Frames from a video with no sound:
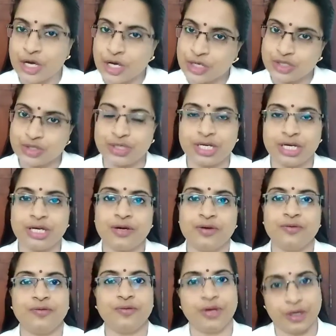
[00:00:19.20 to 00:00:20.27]
Today
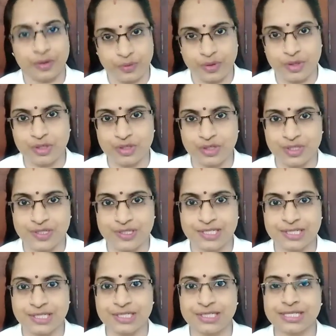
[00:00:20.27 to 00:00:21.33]
we are going to
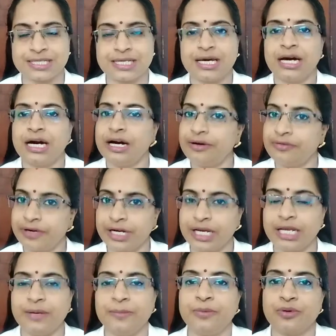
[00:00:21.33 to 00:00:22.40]
discuss a very
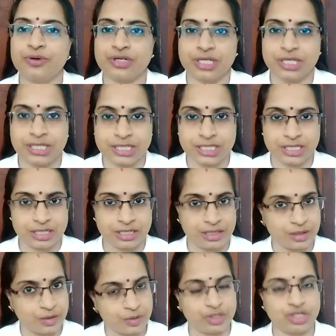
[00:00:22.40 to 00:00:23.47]
important
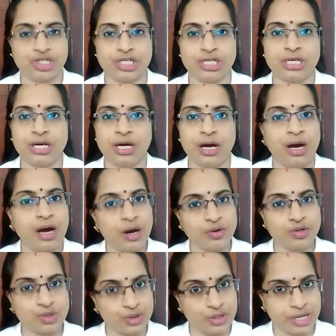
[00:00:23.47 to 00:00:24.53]
question, how
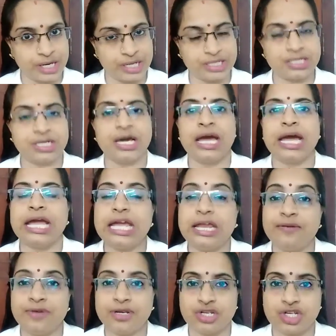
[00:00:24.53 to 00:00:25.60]
to write
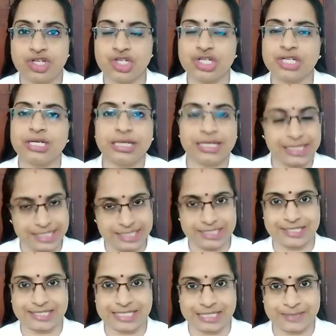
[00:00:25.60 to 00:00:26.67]
invitation
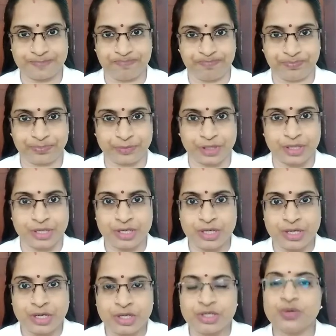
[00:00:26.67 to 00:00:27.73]
letters.
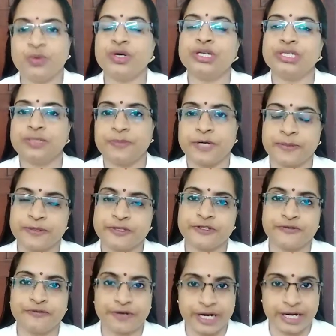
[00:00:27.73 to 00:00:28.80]
So what is the purpose
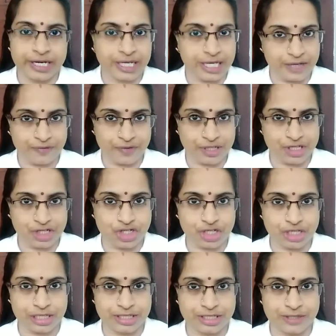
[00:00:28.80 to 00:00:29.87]
of writing invitation
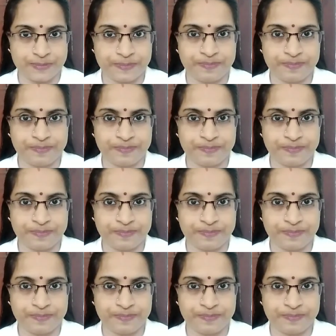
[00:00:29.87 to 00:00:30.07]
letter?